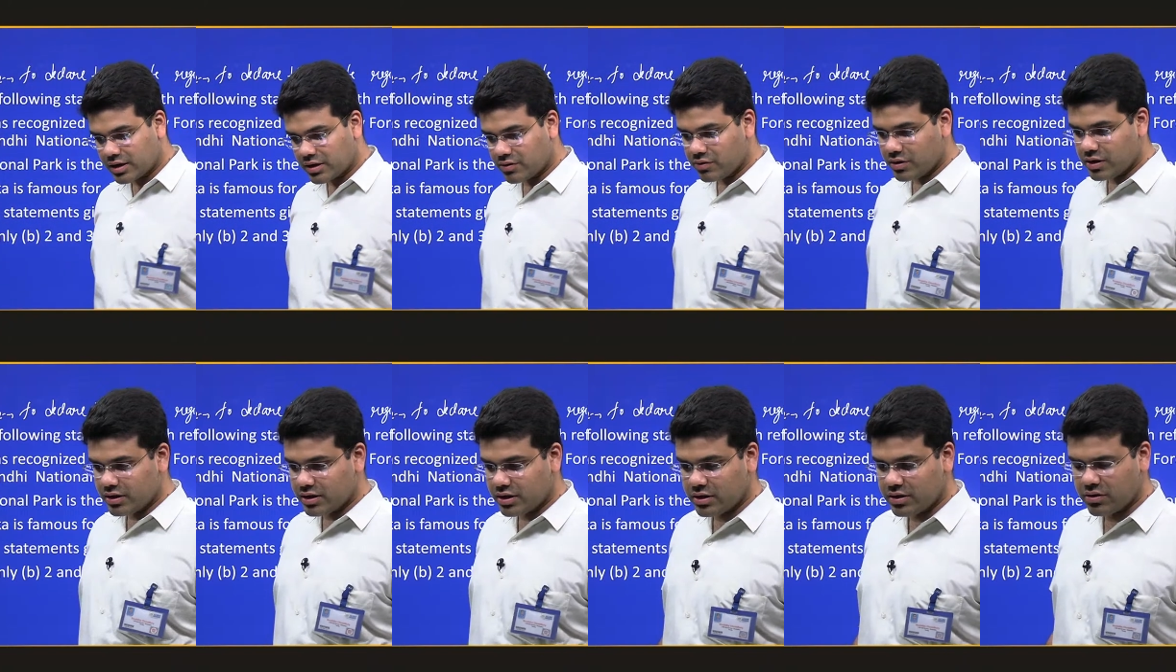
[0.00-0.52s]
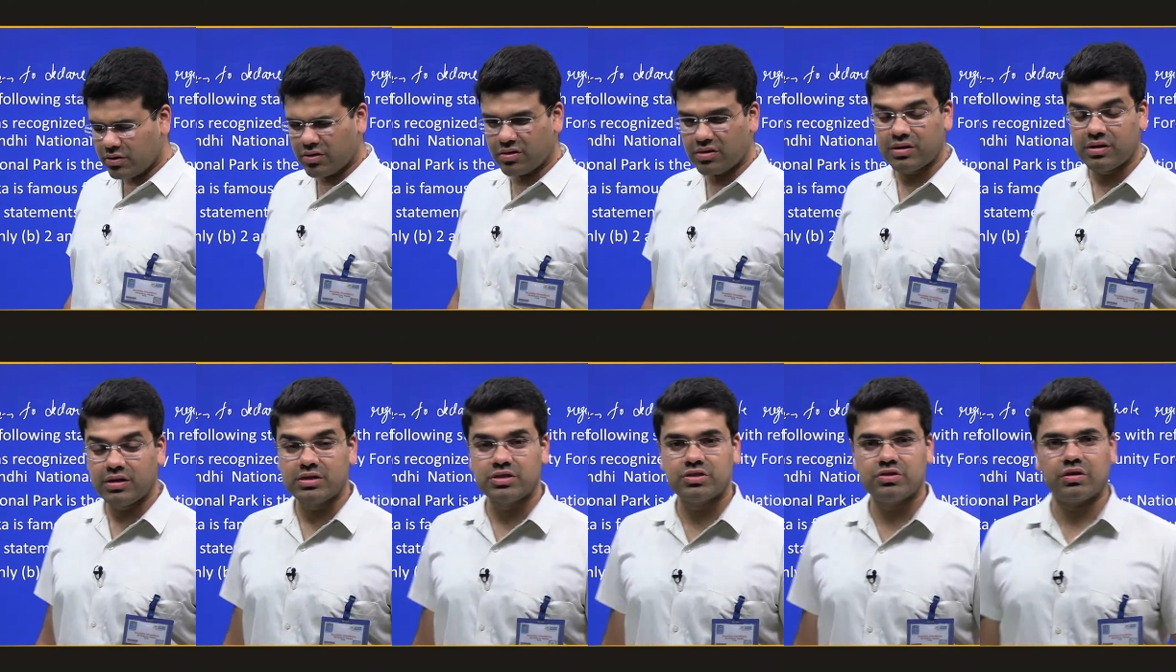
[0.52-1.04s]
regulated, or
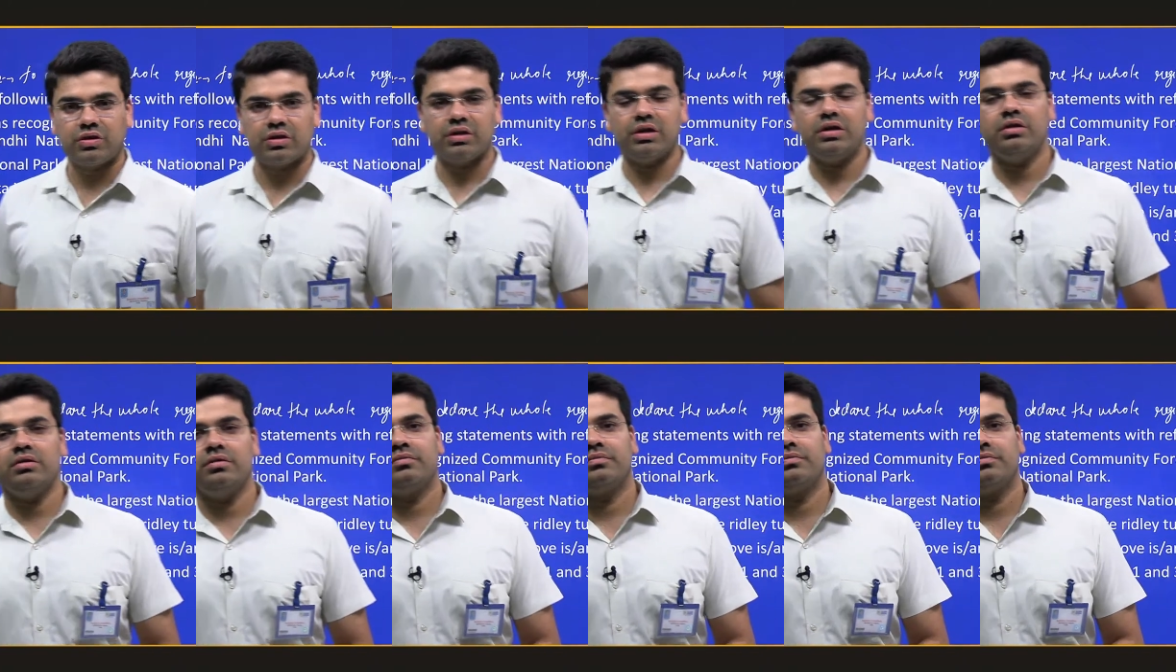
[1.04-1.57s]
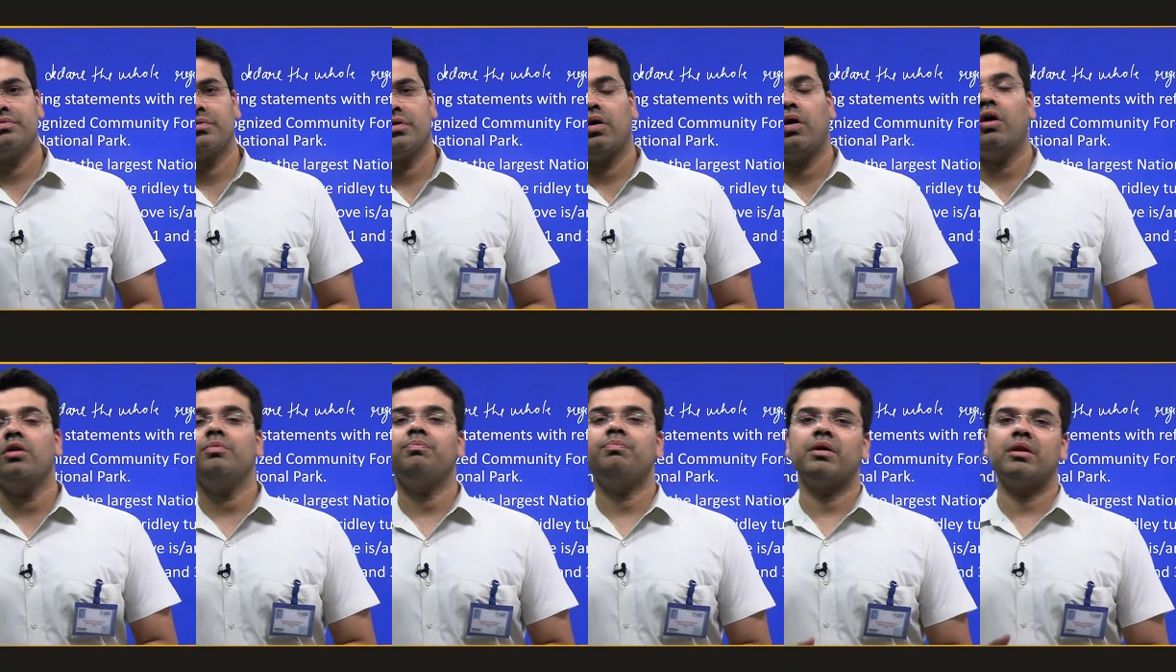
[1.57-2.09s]
restricted,
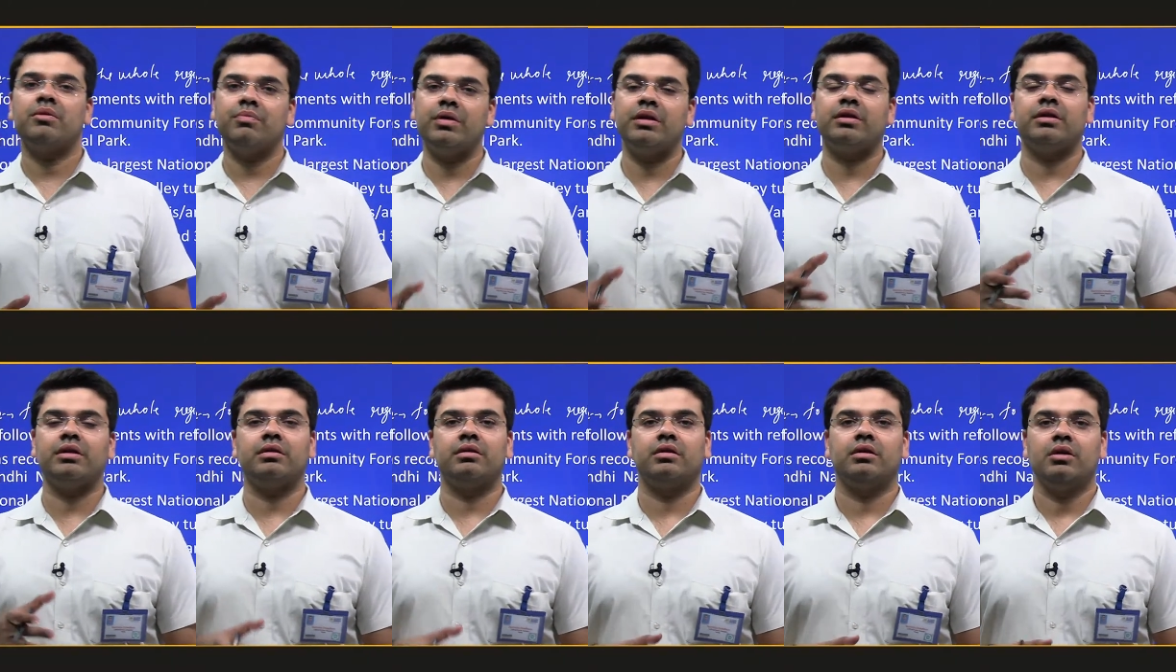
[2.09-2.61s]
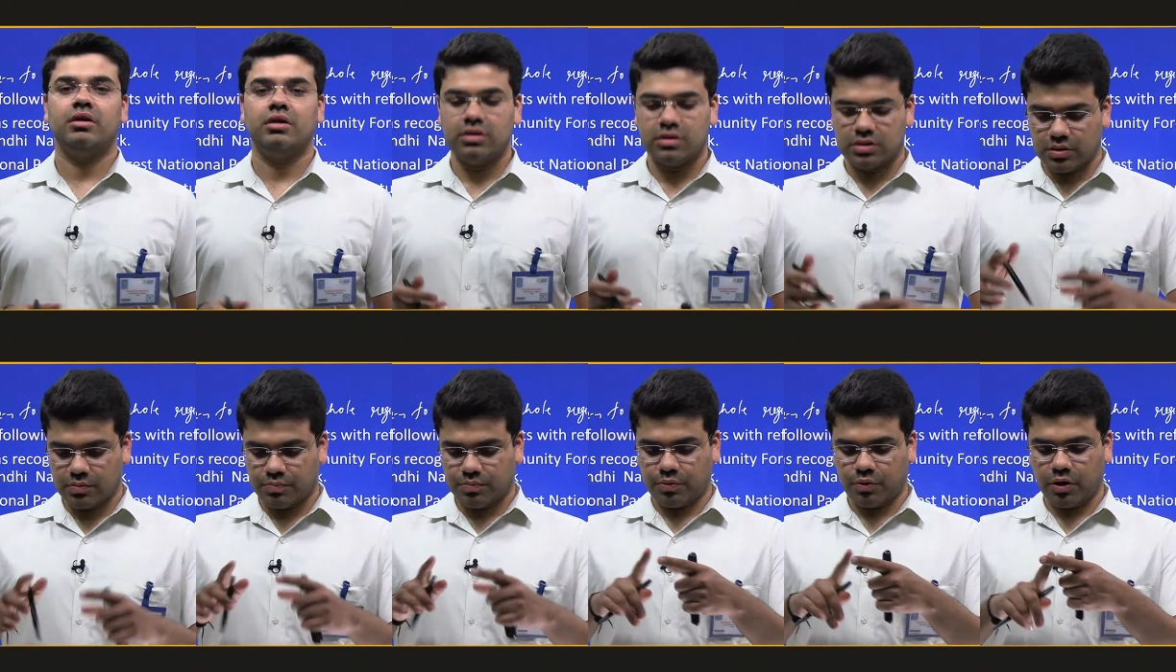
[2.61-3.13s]
or permitted.
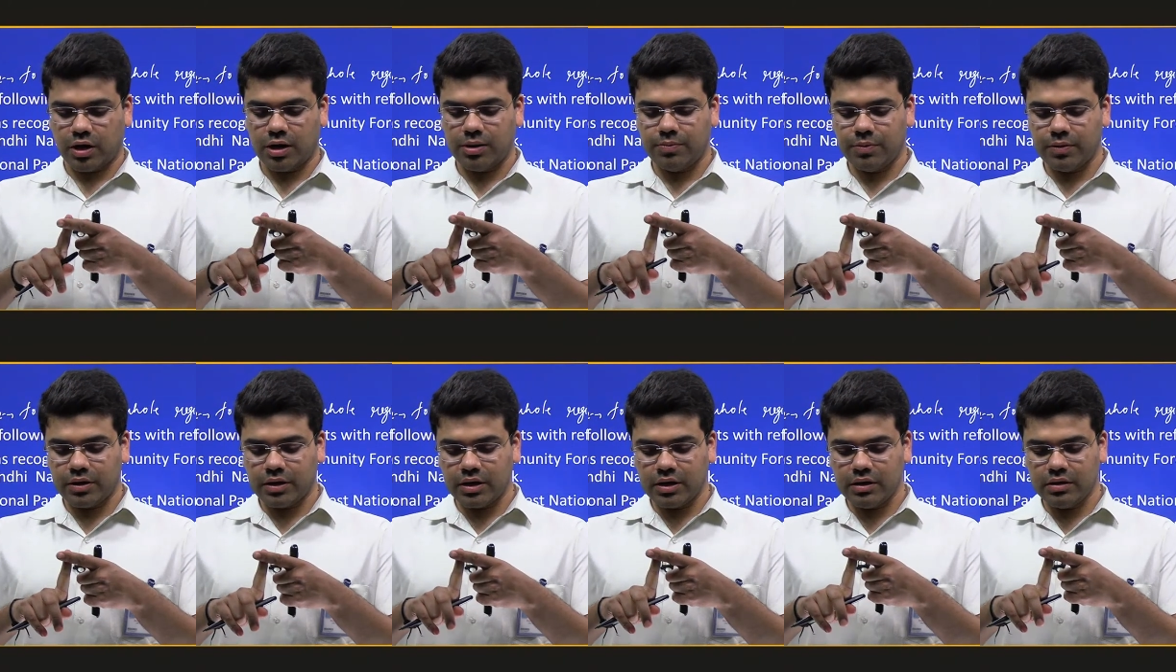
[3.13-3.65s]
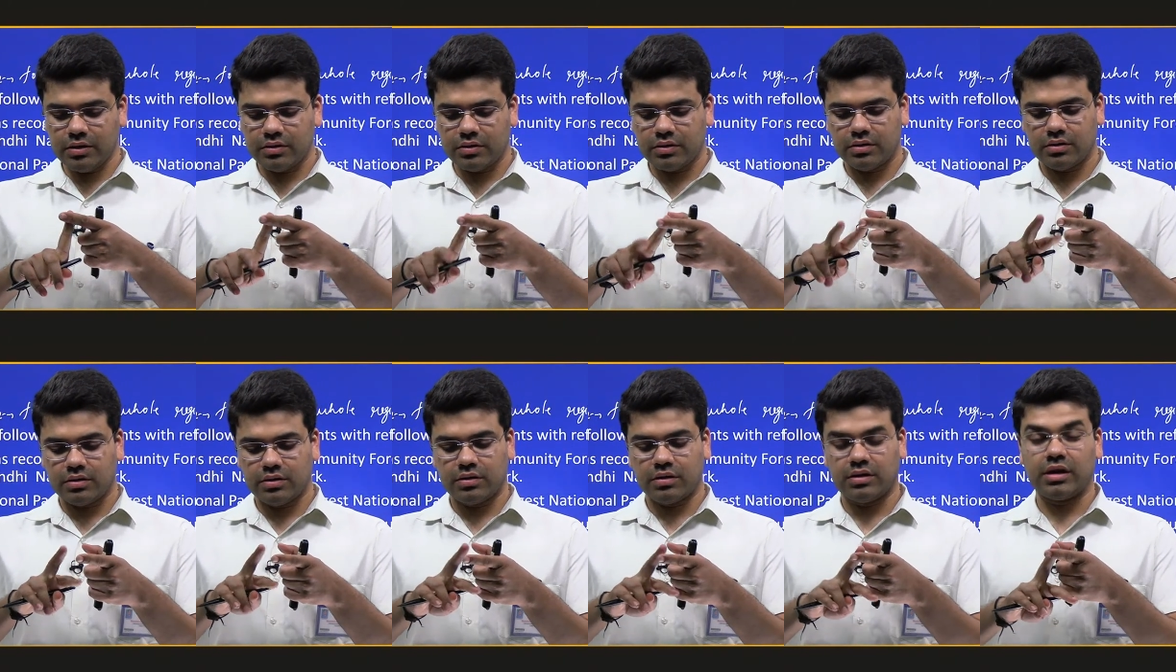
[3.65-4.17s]
Prohibited,
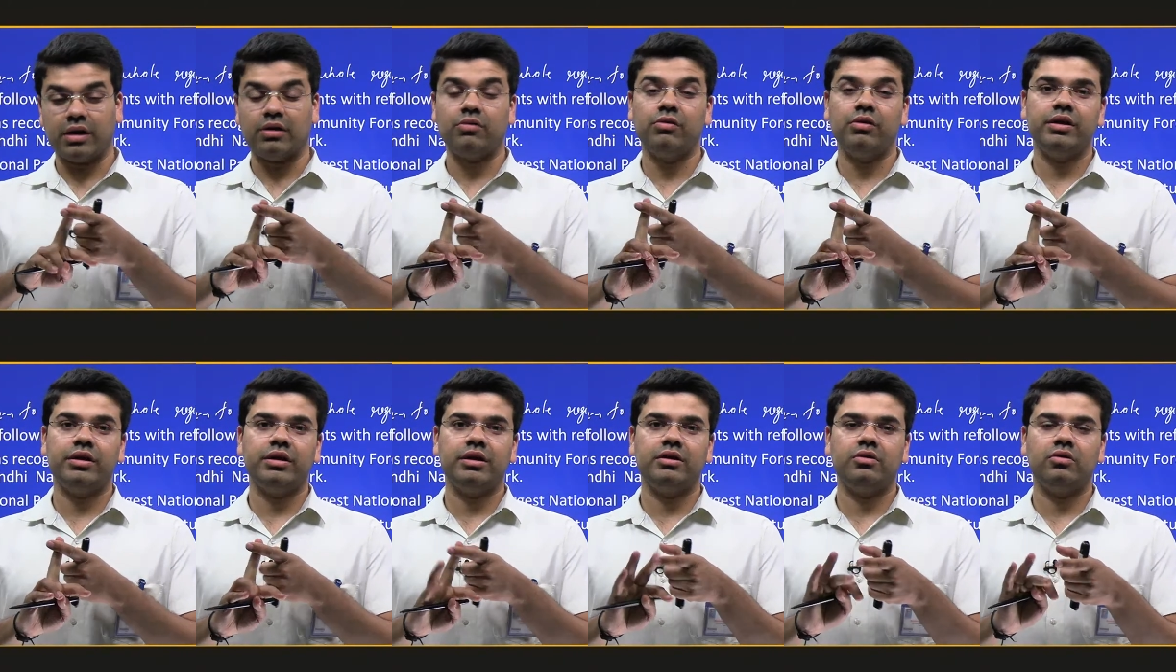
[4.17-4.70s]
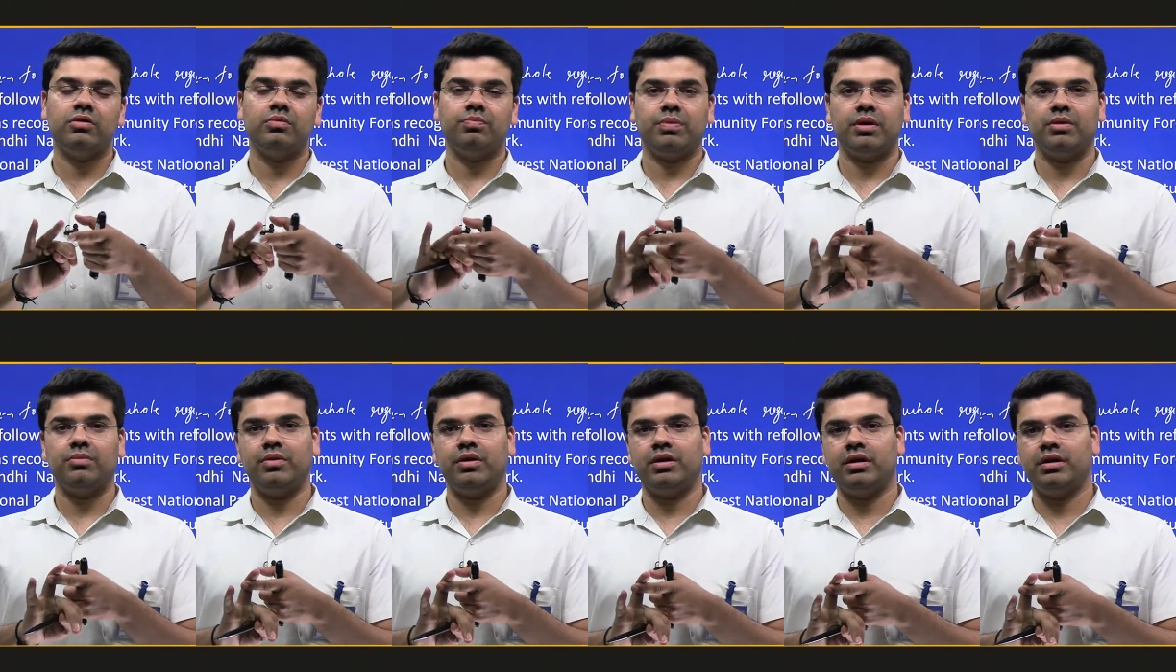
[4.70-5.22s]
regulated, or
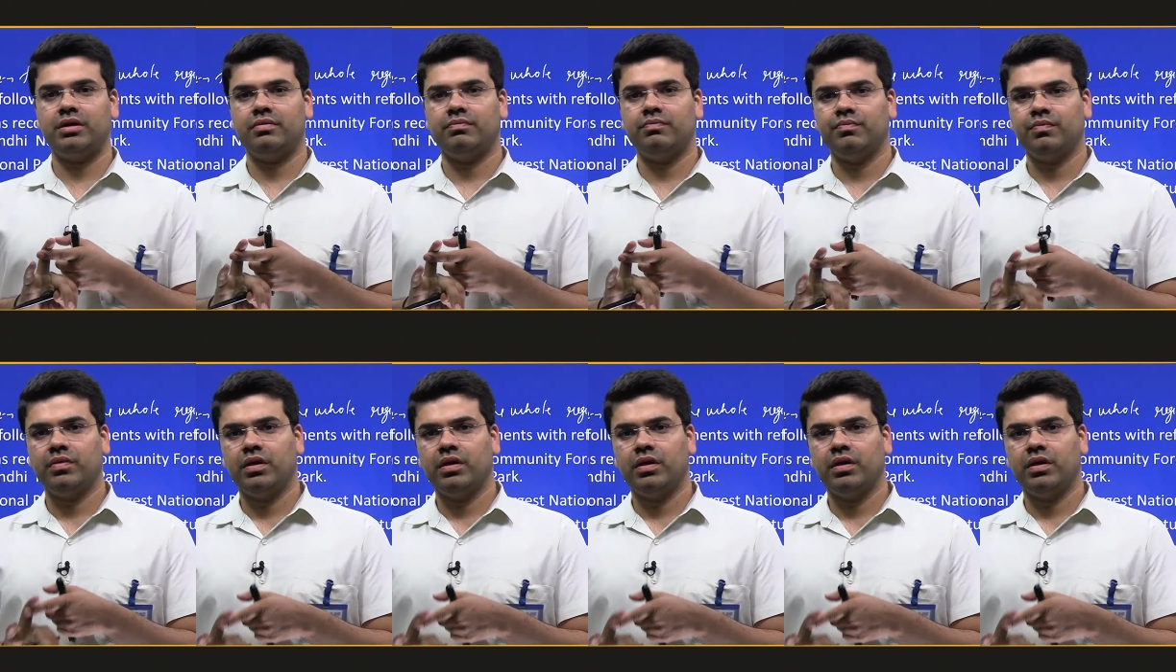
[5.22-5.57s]
permitted.